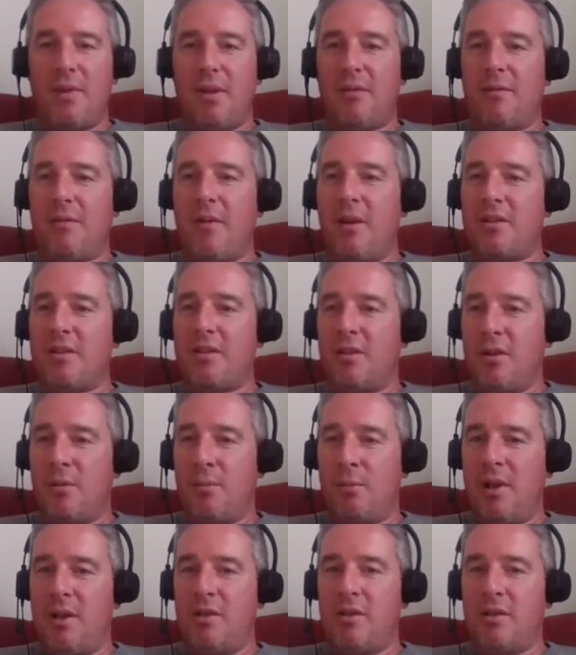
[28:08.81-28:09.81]
Faster
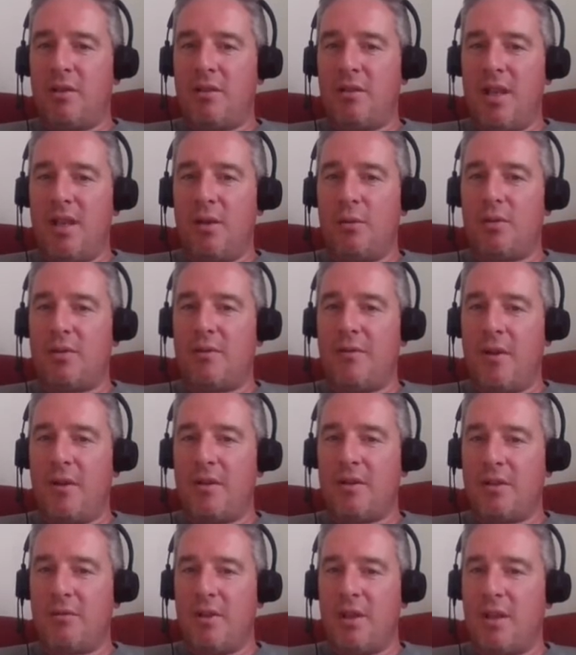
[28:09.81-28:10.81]
completion equals
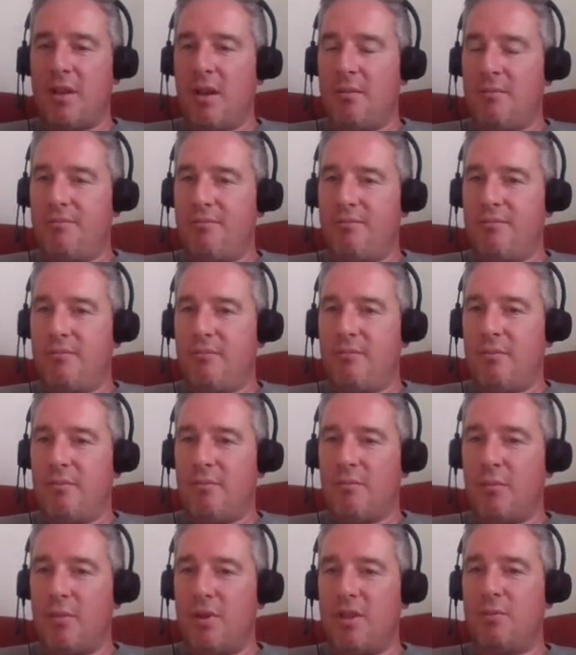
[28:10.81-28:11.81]
faster income,
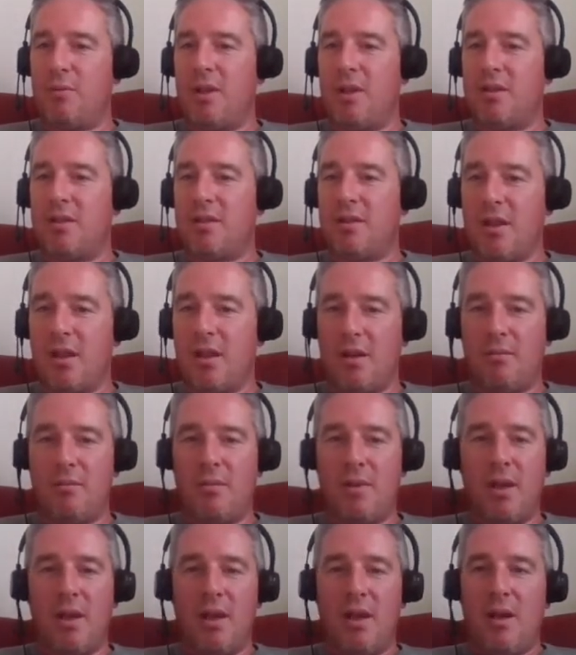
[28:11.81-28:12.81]
which means
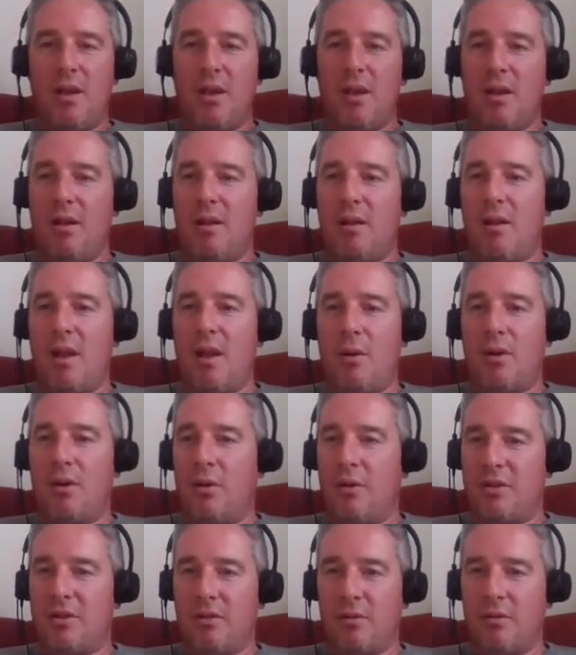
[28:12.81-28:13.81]
lower
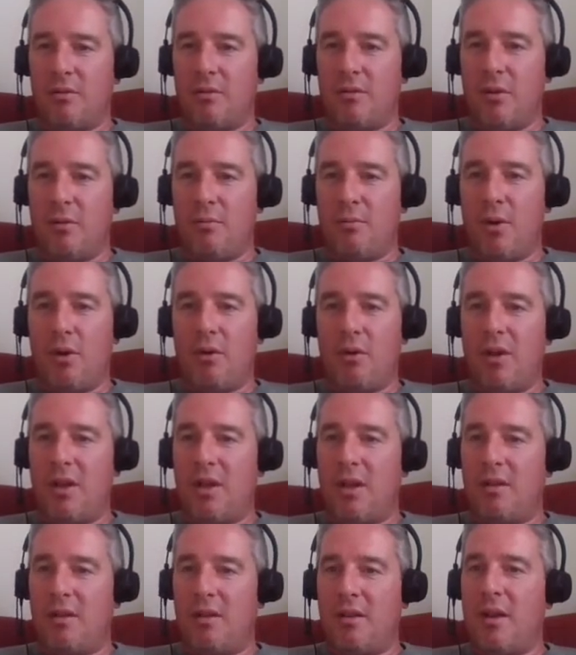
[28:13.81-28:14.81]
cost on borrowing
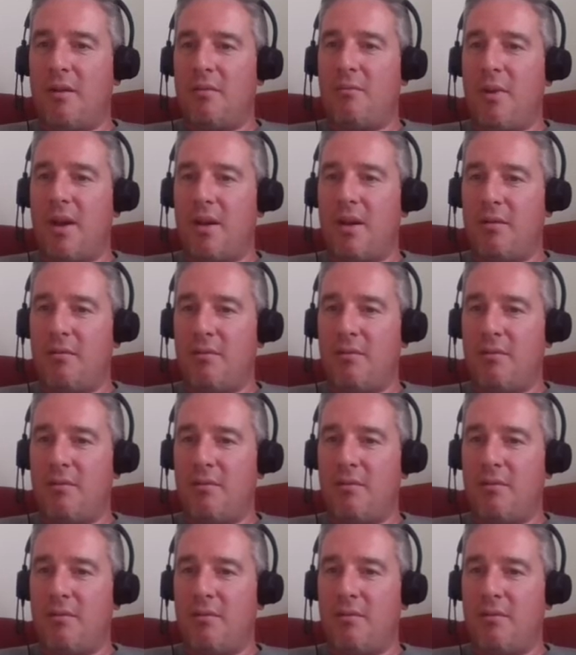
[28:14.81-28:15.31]
and better